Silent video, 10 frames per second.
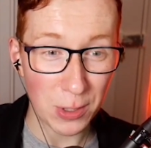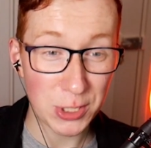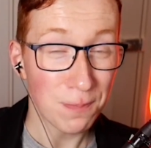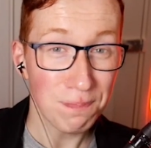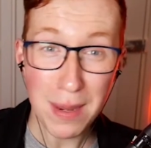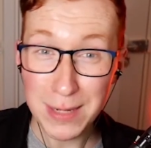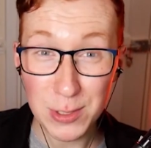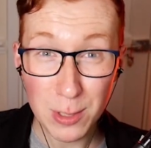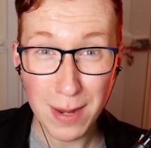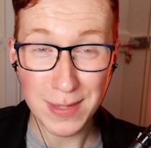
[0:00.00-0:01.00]
which maybe
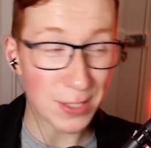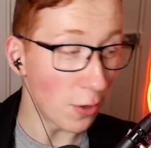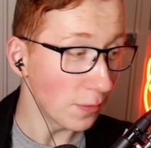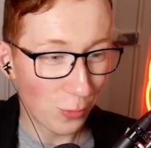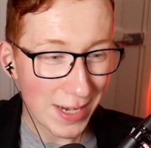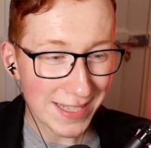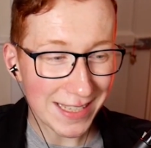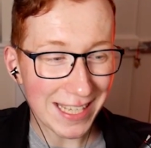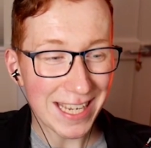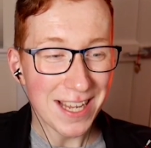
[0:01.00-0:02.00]
you do, maybe you don't,
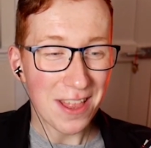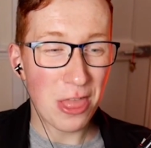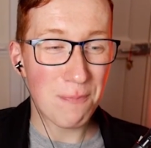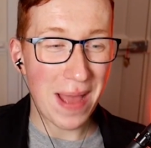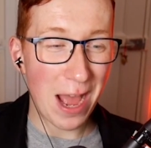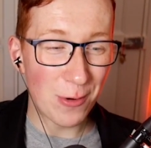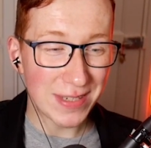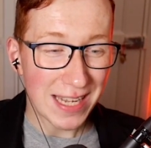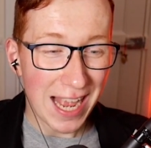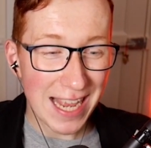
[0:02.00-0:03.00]
recently the
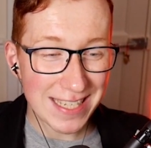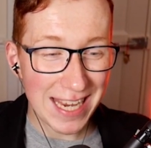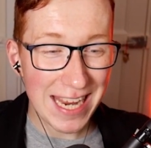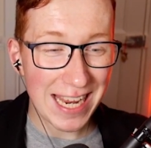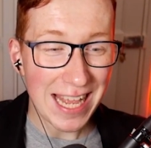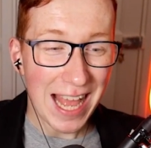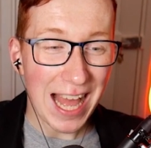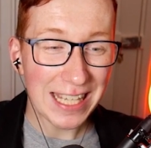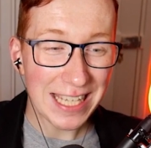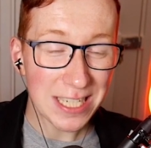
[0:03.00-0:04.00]
pound has taken
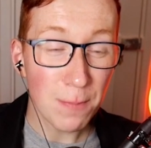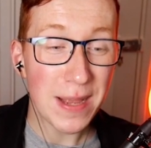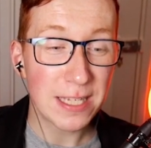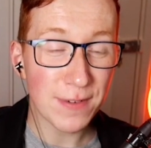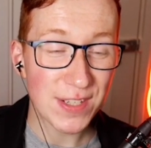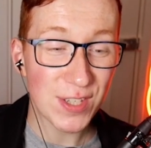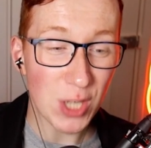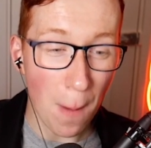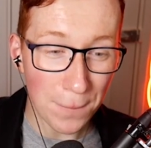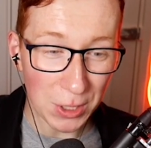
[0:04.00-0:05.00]
a little bit of a
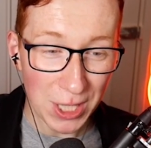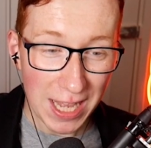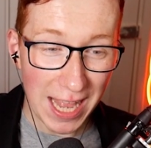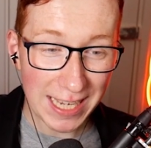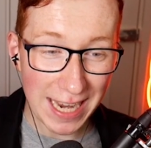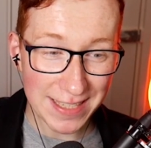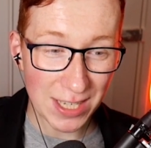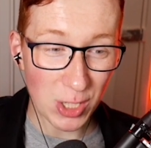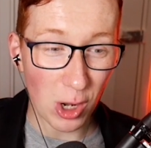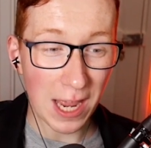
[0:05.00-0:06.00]
stumble
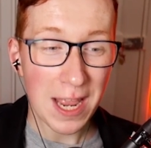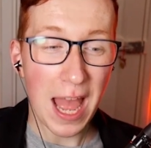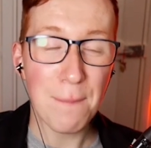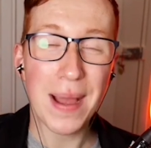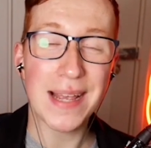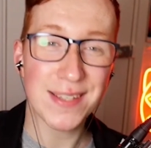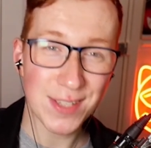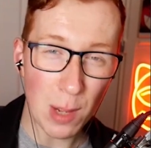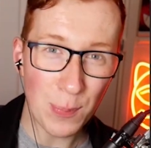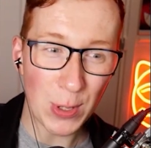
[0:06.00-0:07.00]
against the dollar. And by a
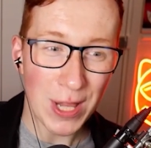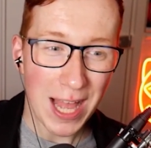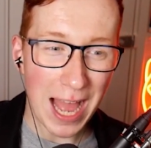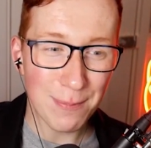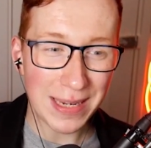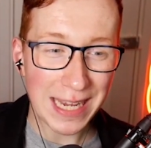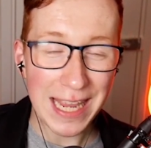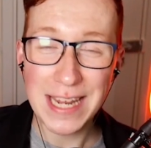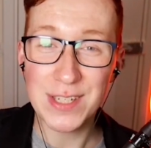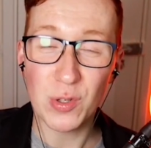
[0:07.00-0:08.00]
stumble, I mean it